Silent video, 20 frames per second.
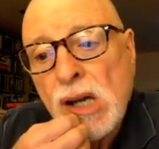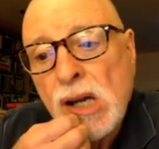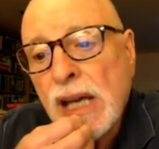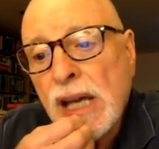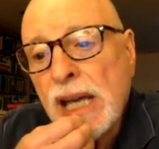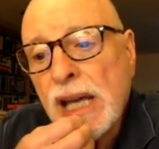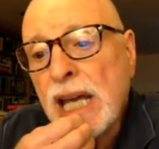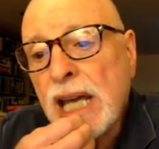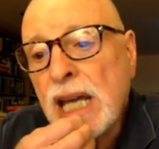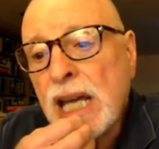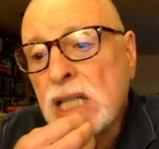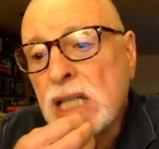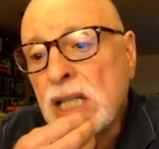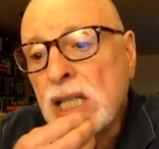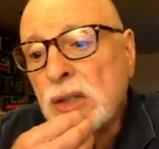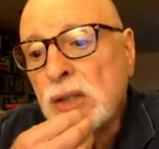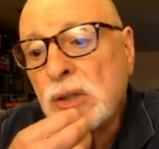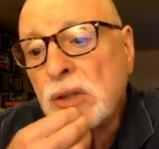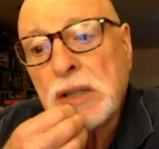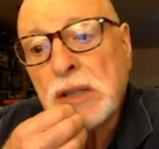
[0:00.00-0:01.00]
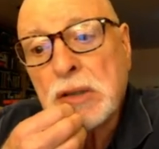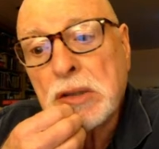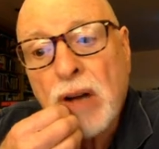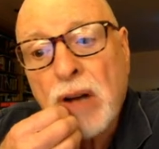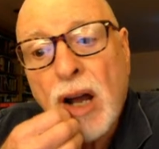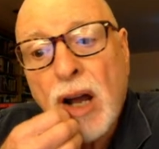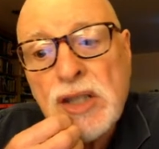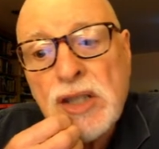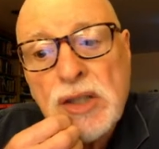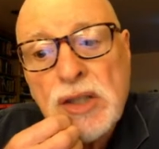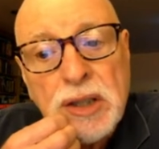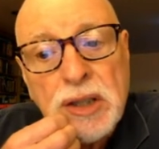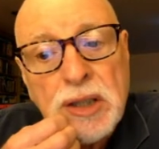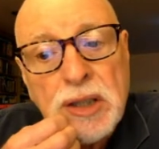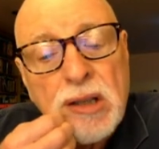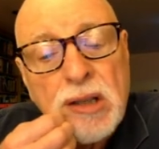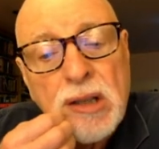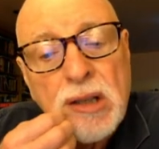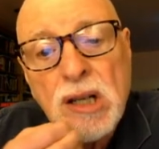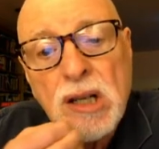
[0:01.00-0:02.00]
And uh, you see a roster
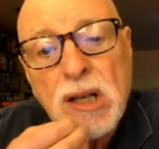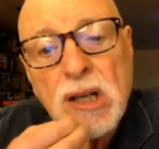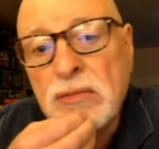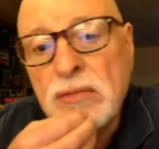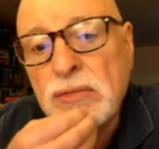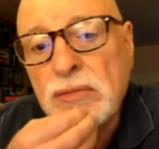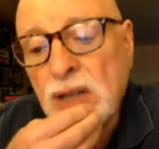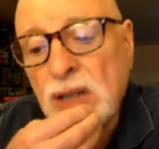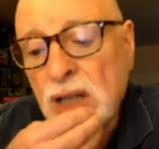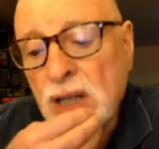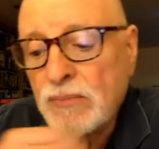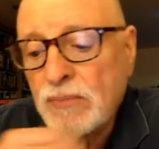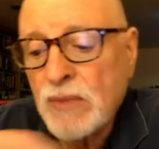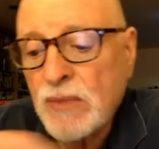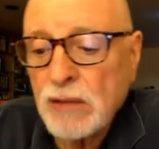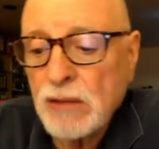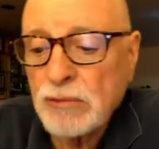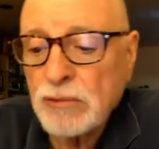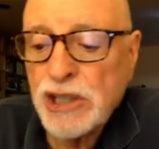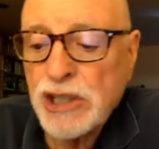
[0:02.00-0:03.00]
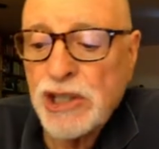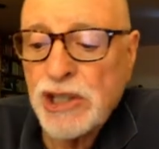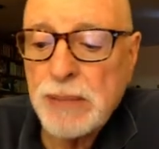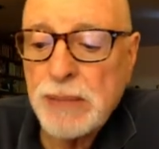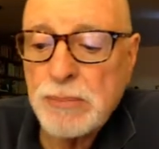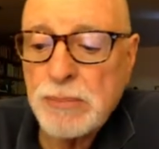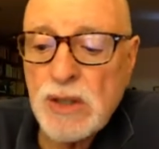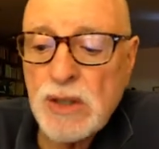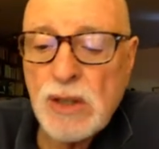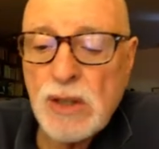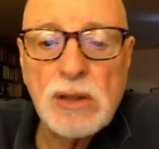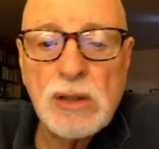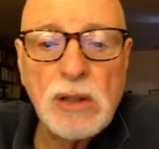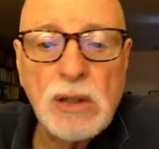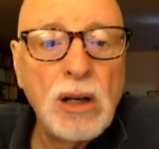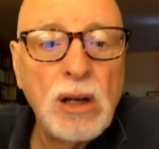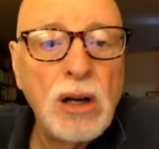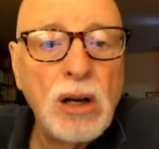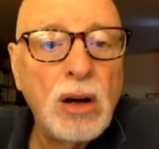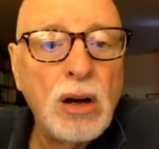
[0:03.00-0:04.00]
of um, regimes
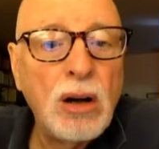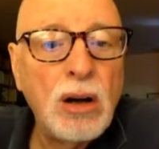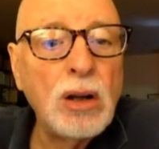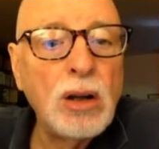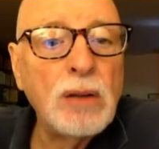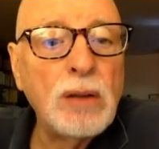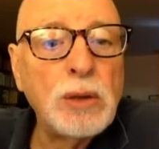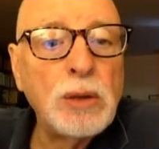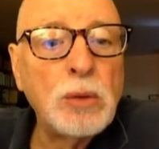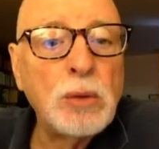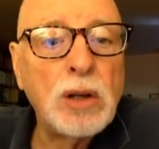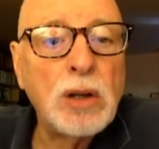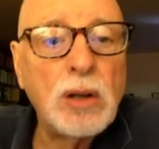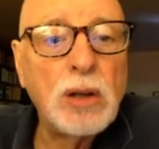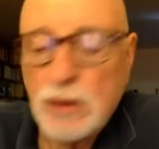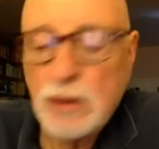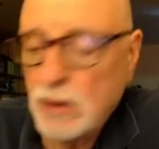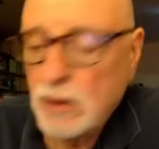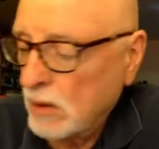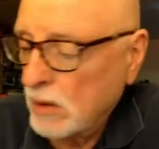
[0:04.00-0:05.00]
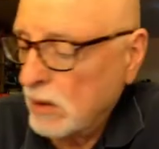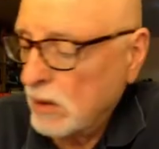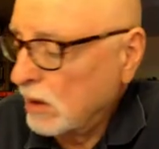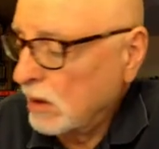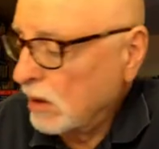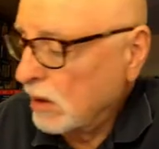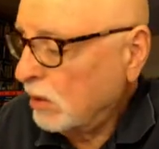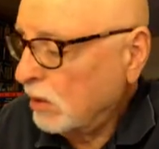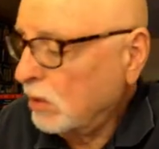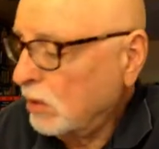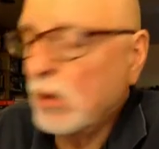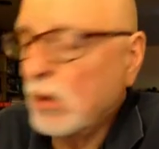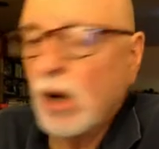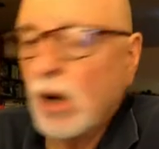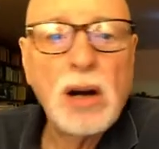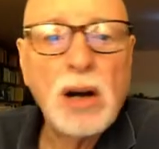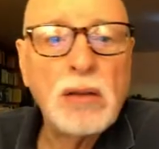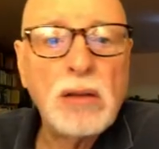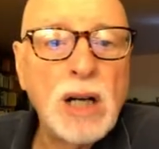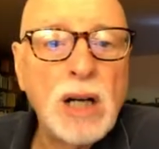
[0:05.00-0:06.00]
all over the world who
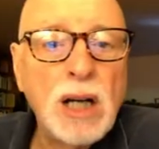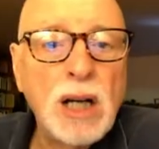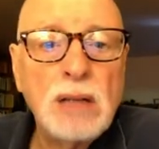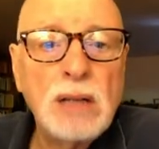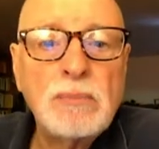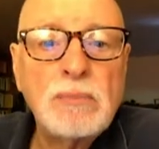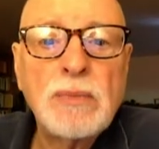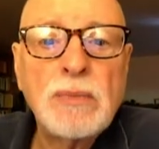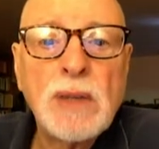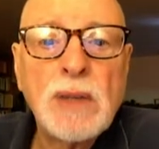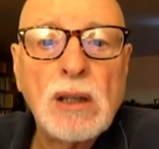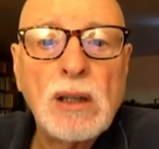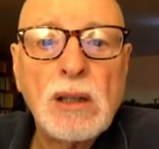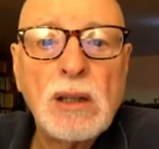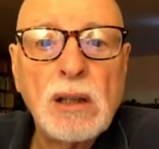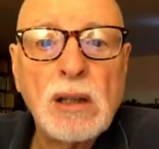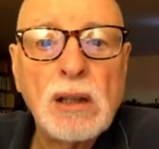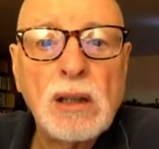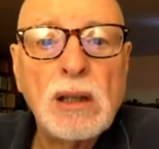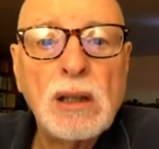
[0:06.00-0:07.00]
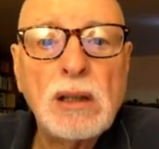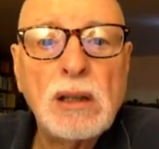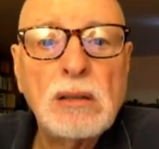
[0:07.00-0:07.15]
are uh, uh